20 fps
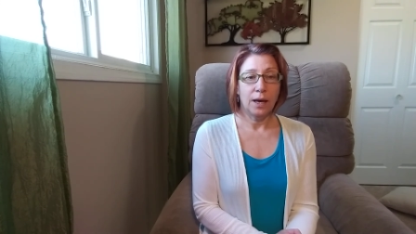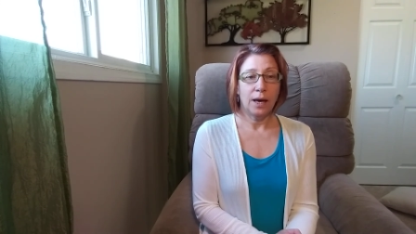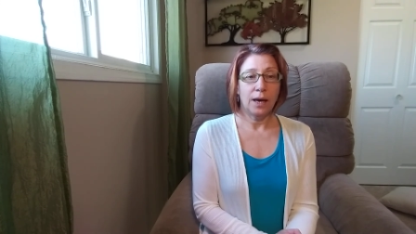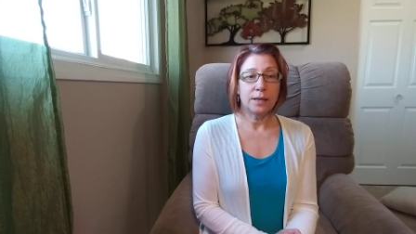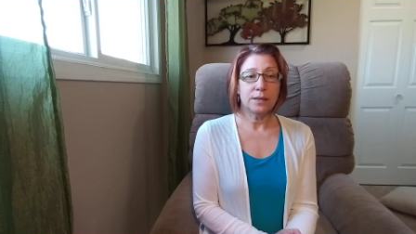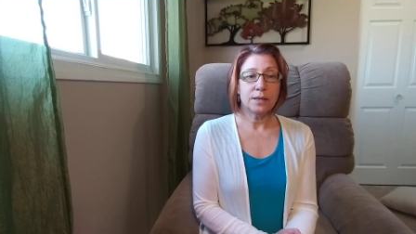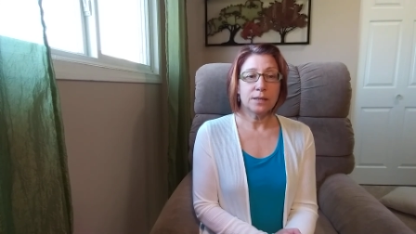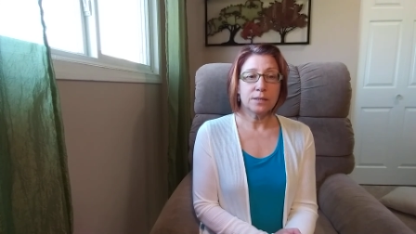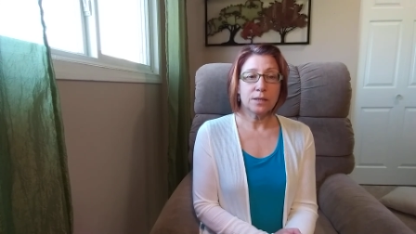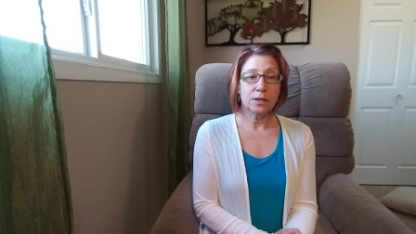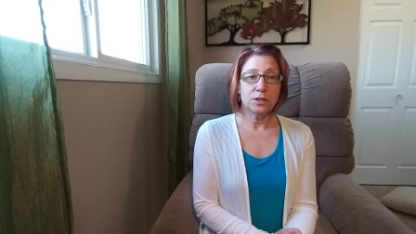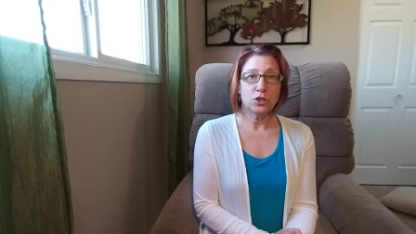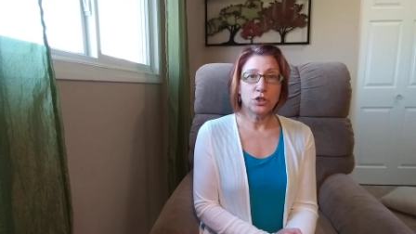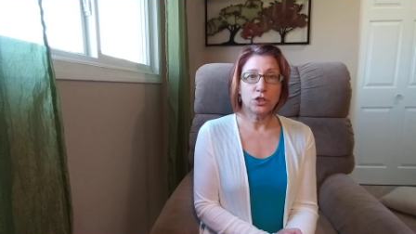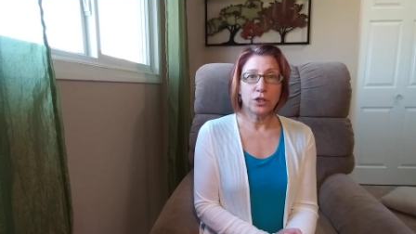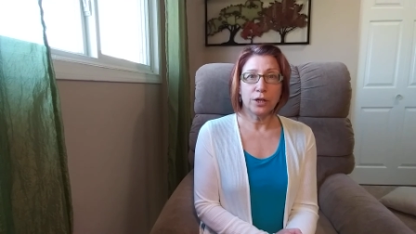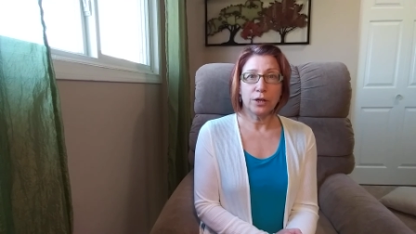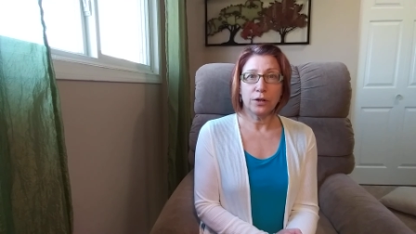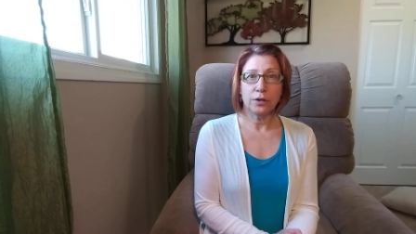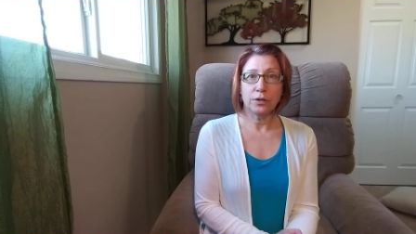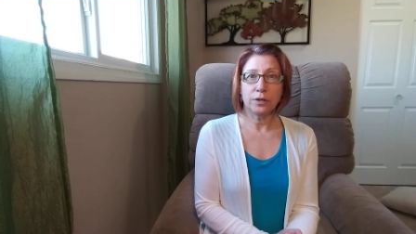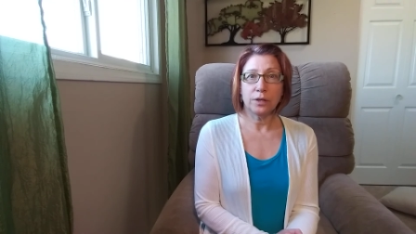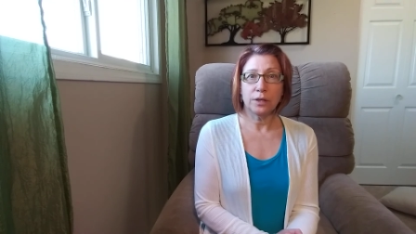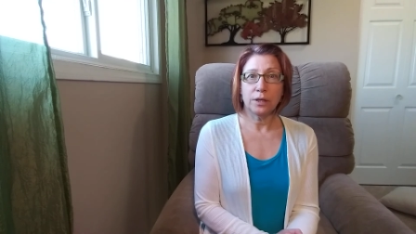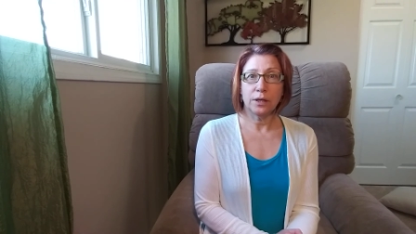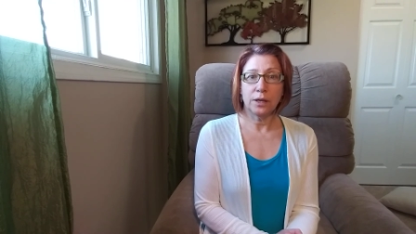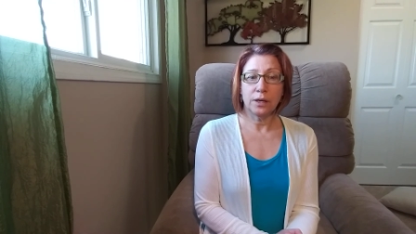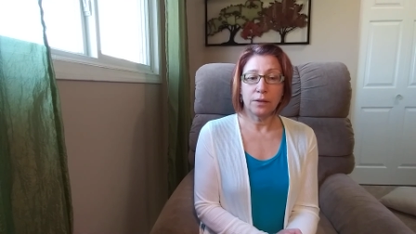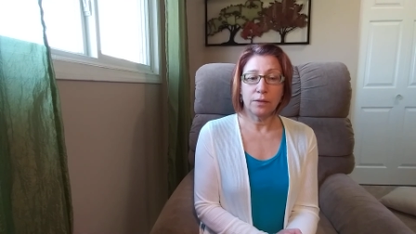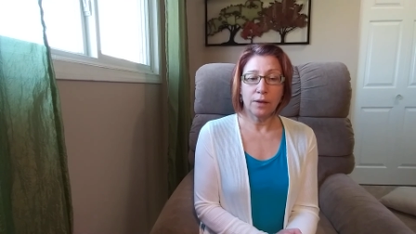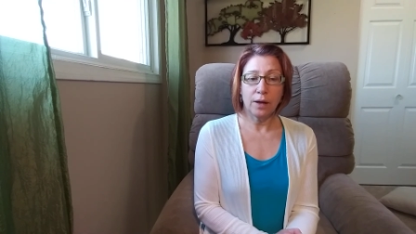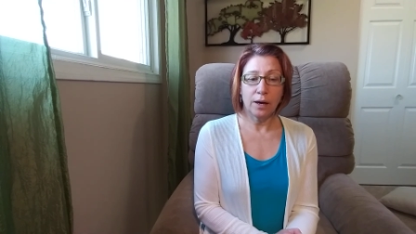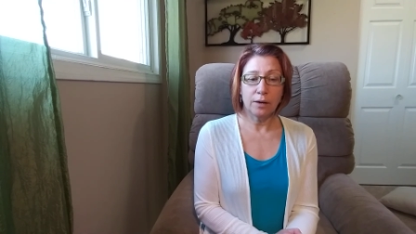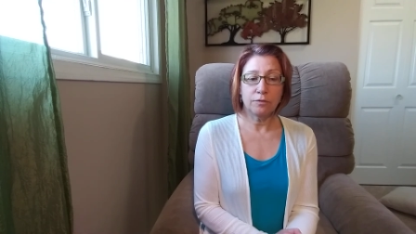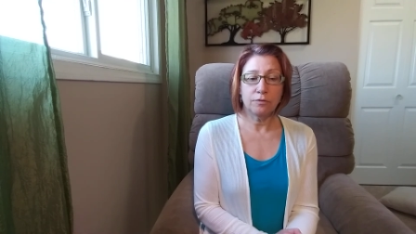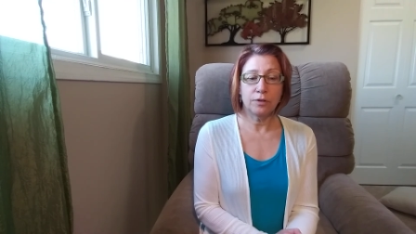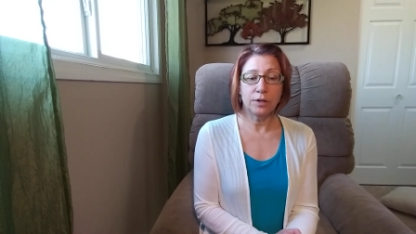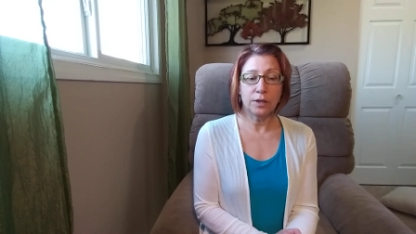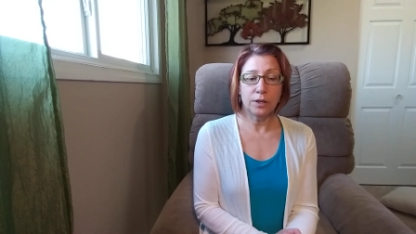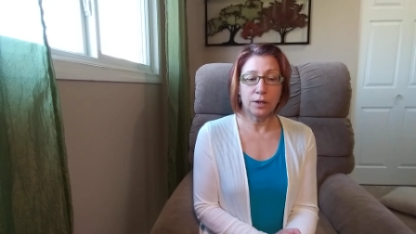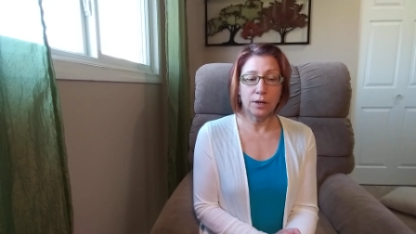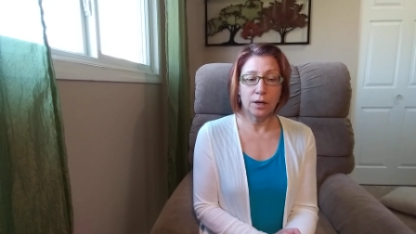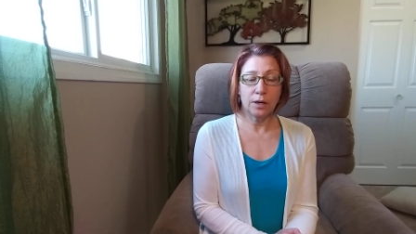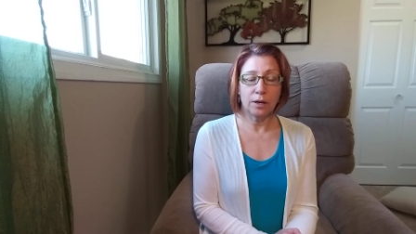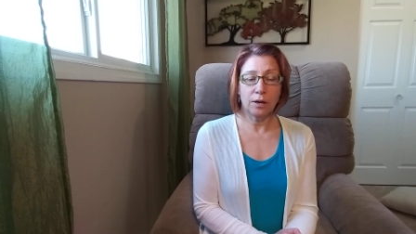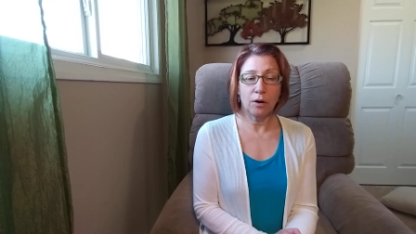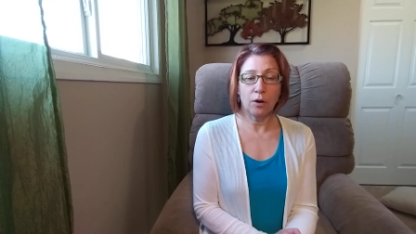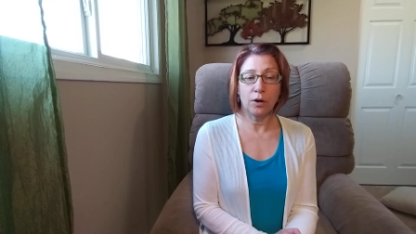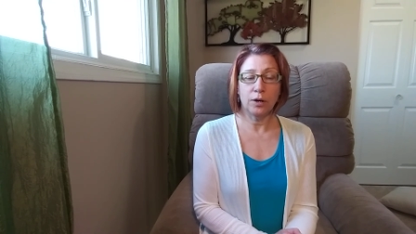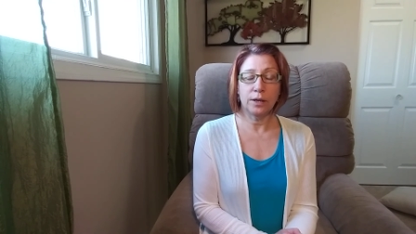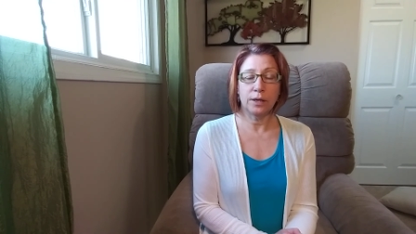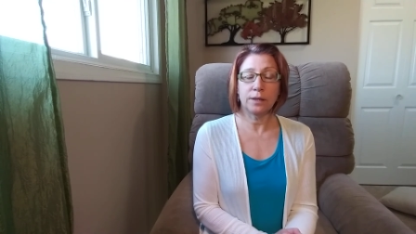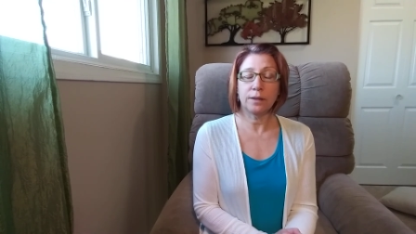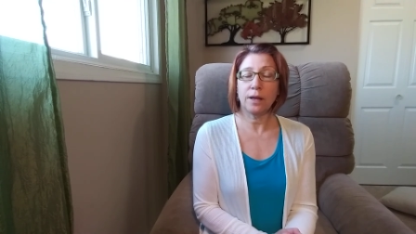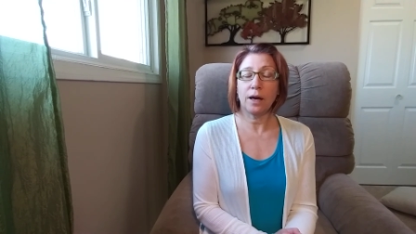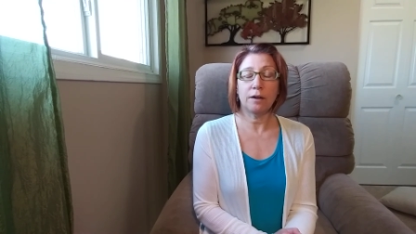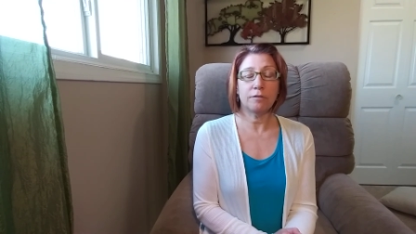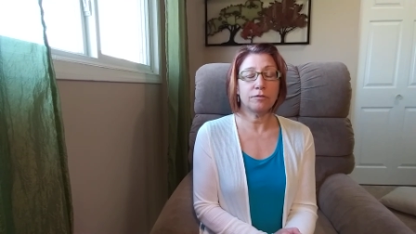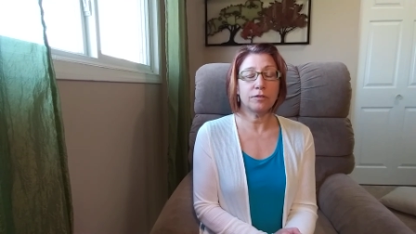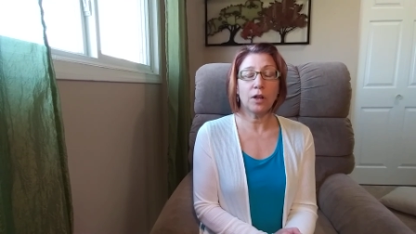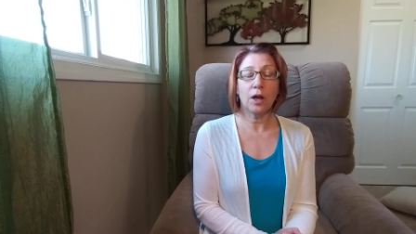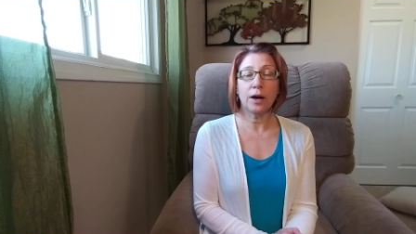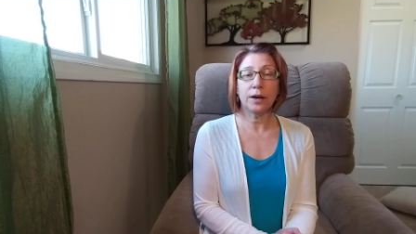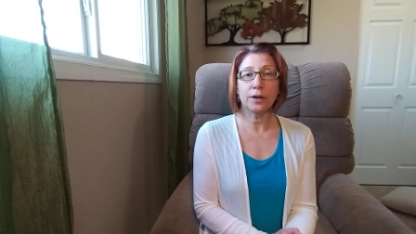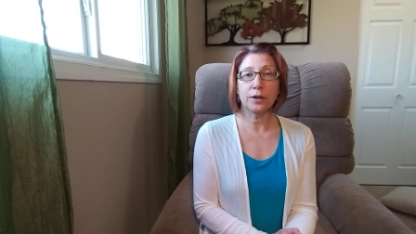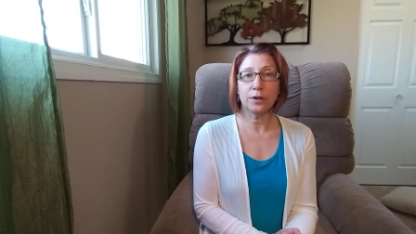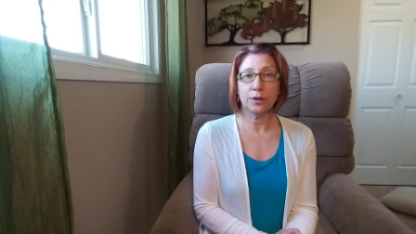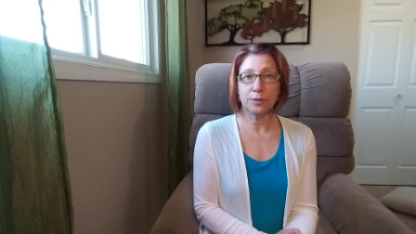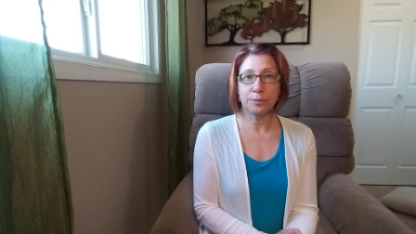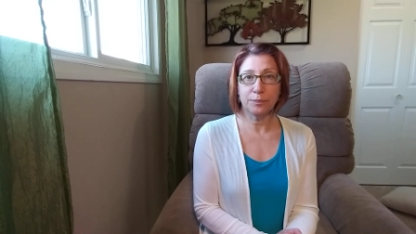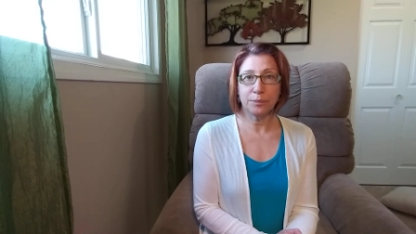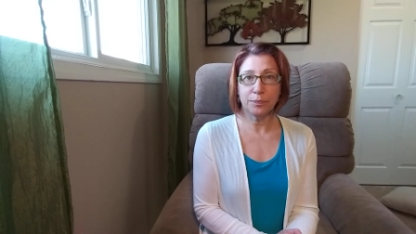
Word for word: And as I shared in that video uh, in that flyer,